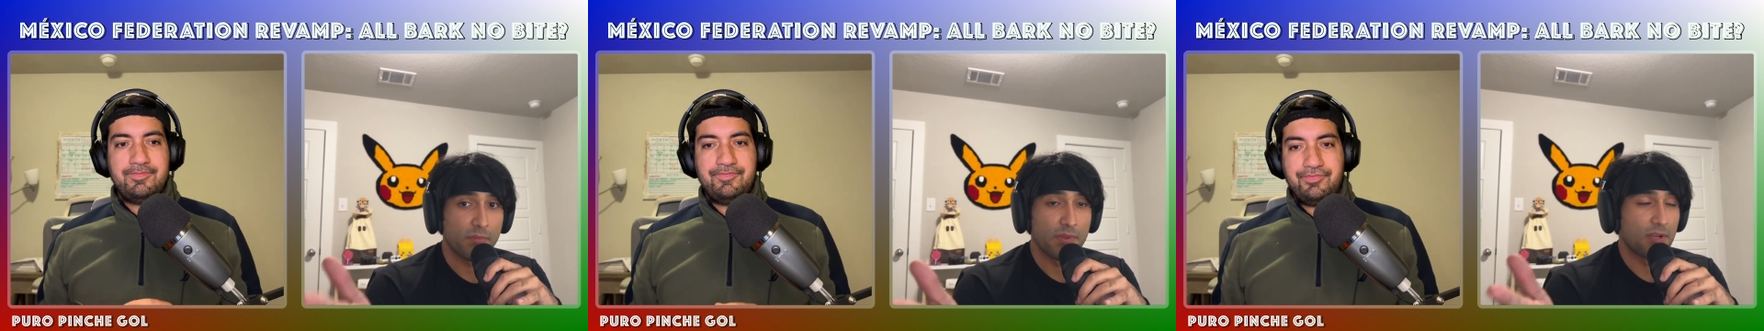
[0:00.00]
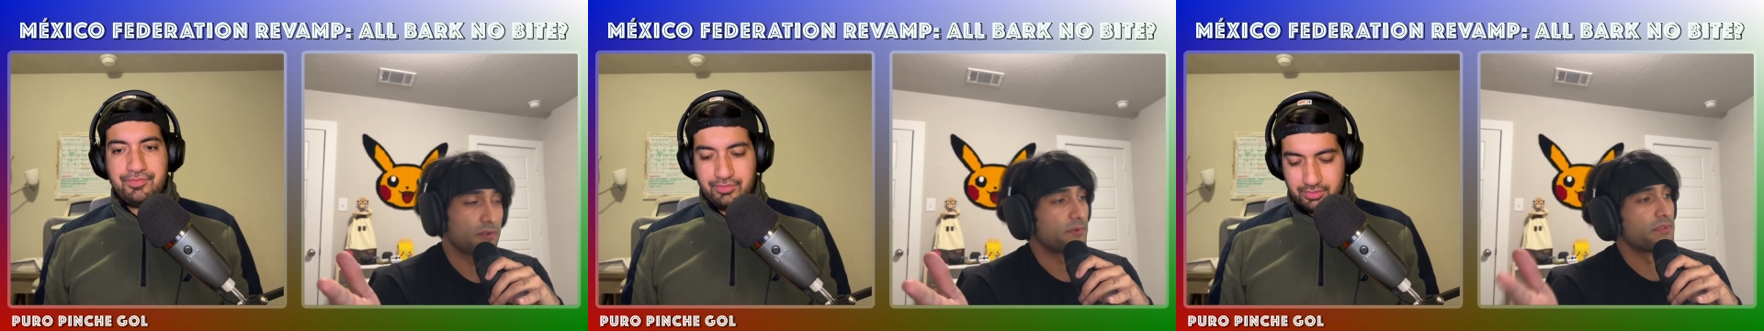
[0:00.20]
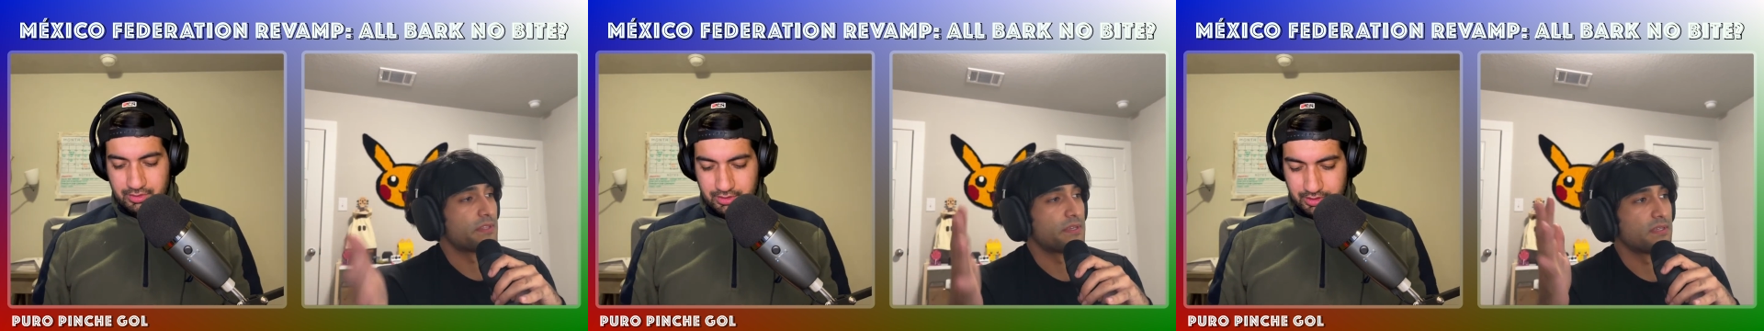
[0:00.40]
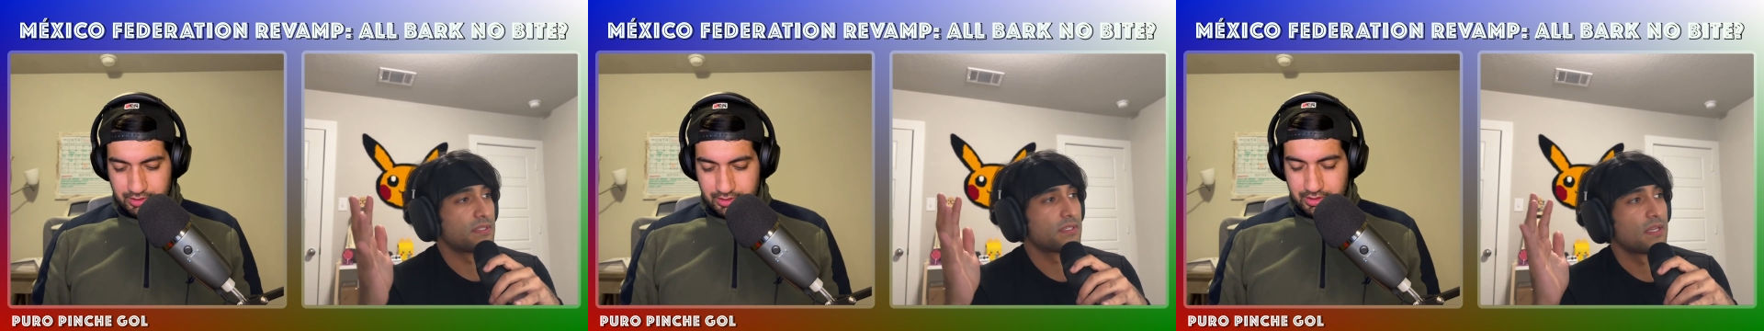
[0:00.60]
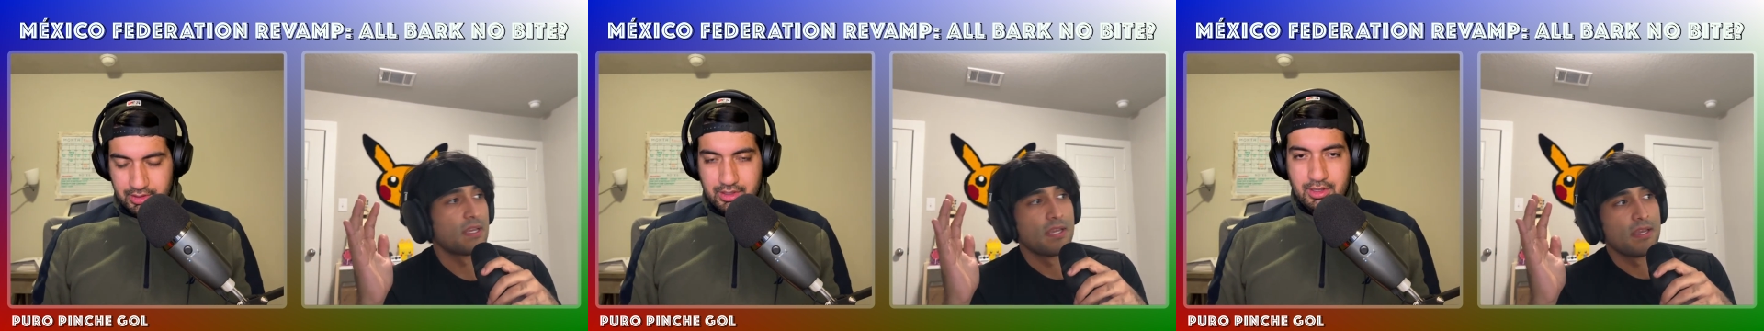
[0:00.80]
Speaker 1: familiar with
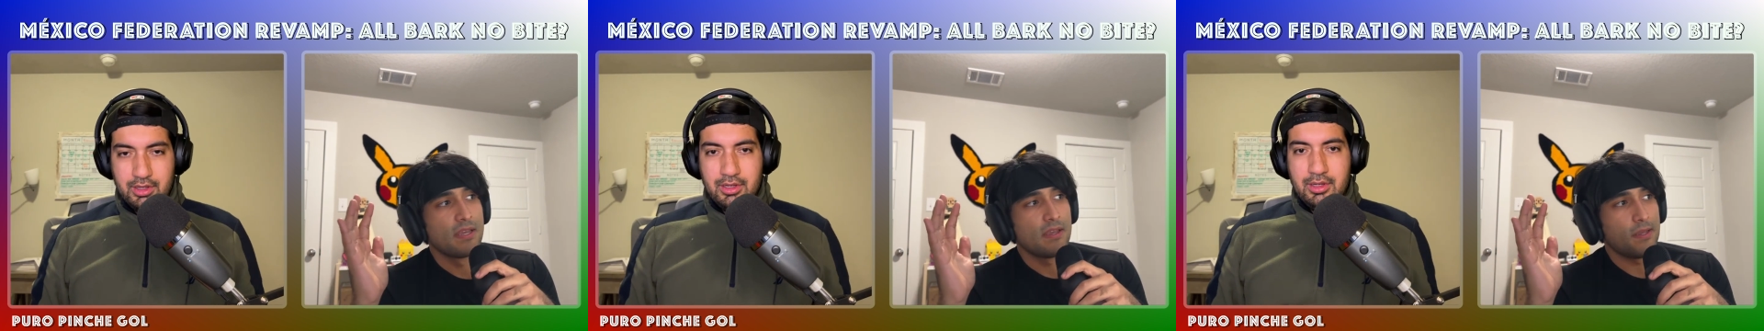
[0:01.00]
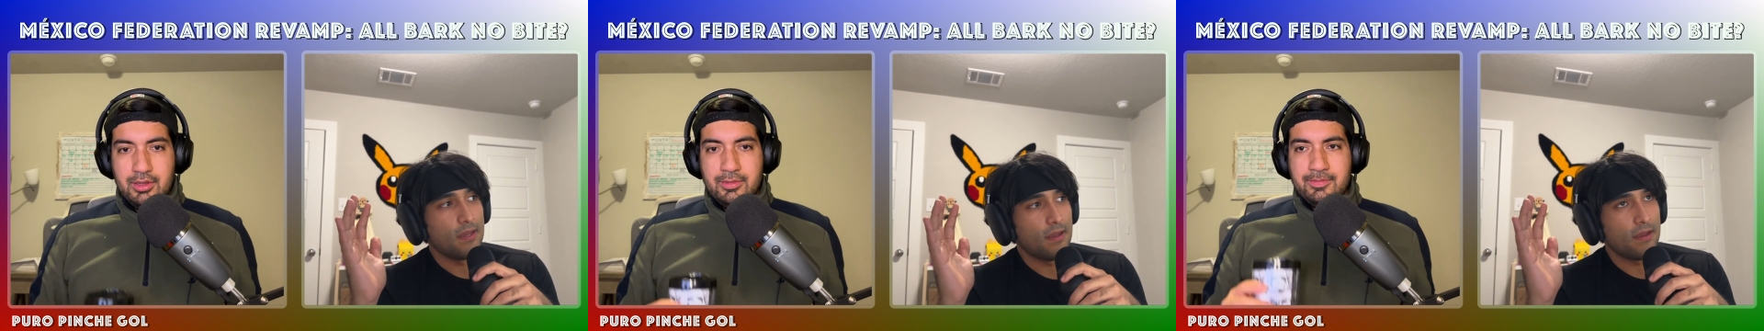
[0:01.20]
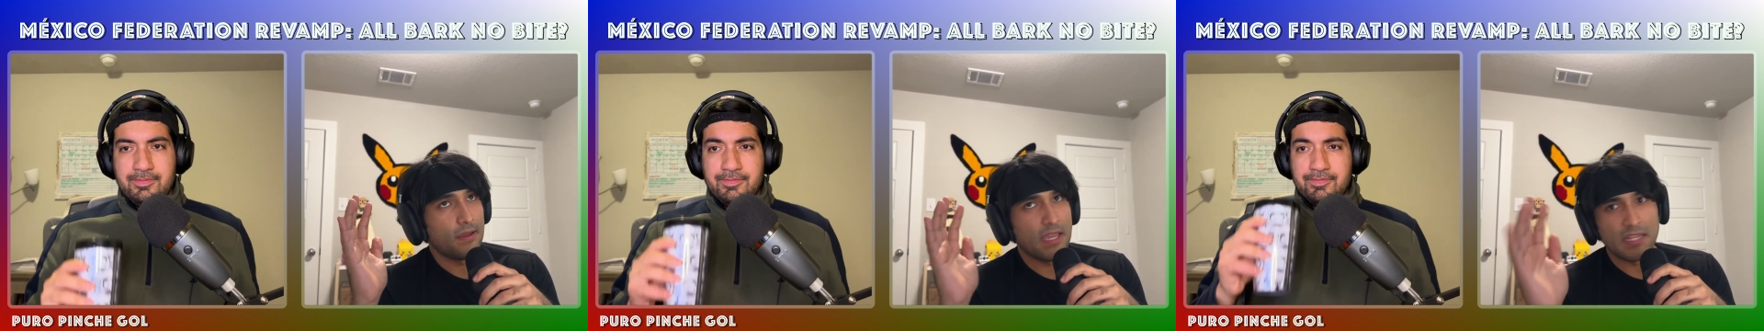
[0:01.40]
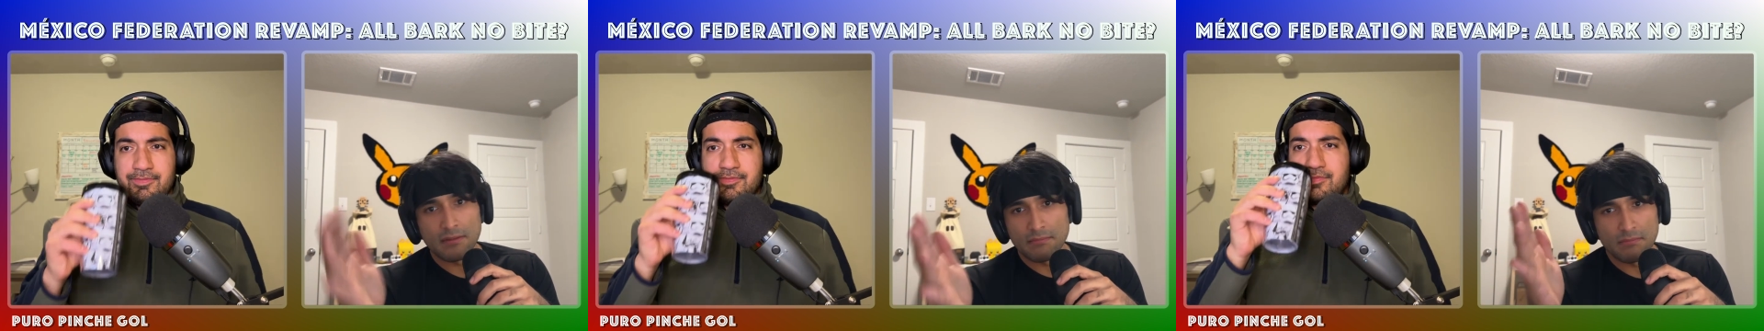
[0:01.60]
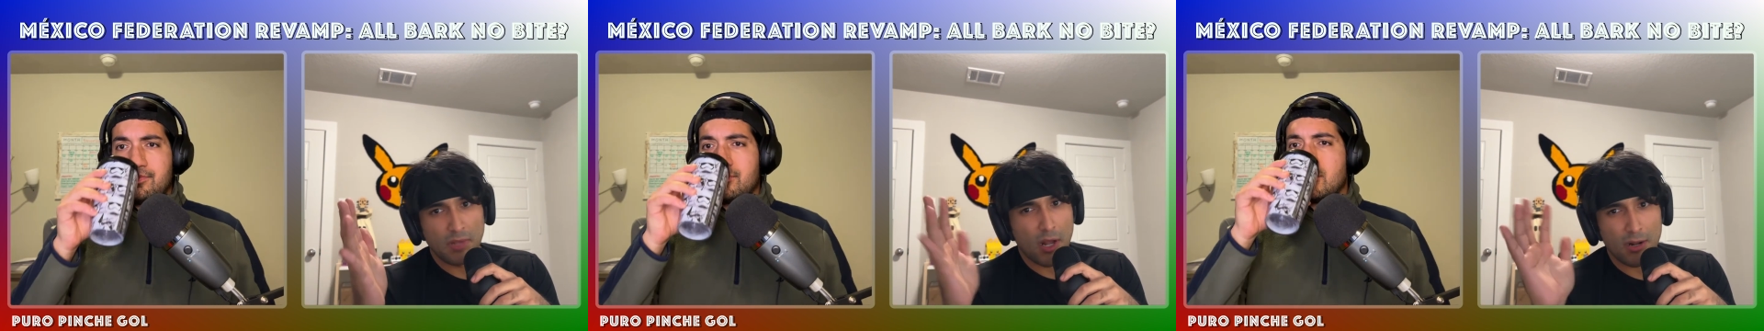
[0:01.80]
this. Uh,
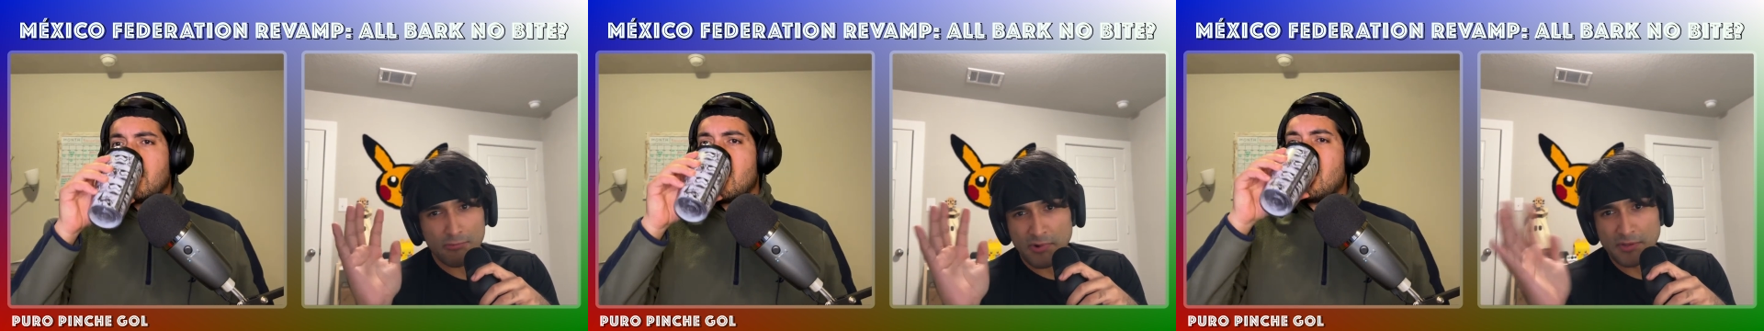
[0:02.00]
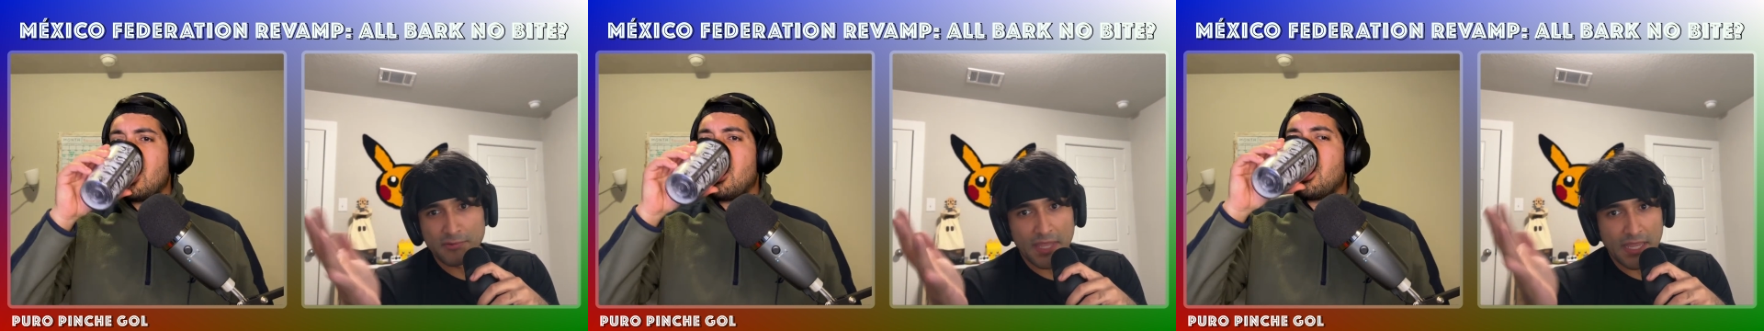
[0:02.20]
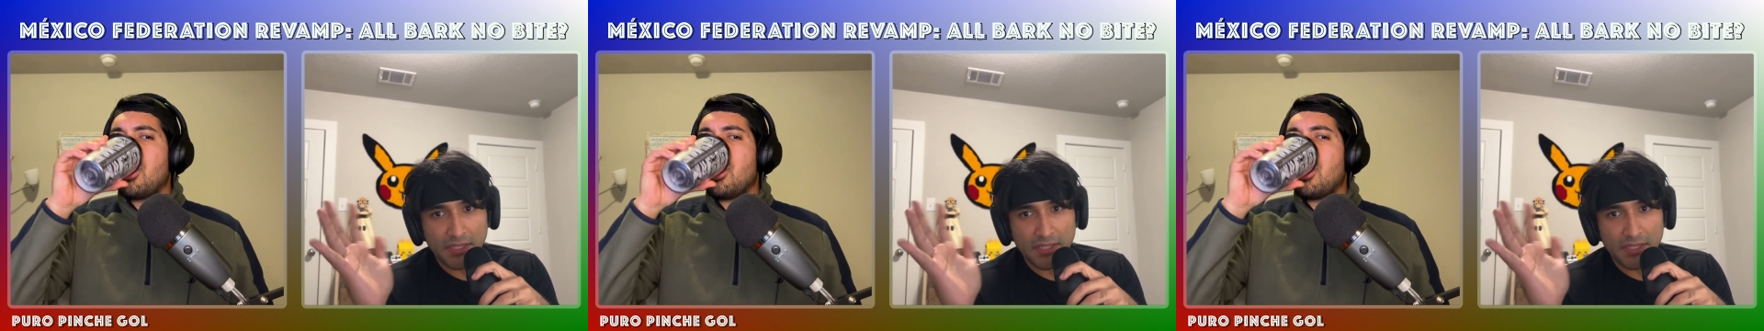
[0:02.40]
it, around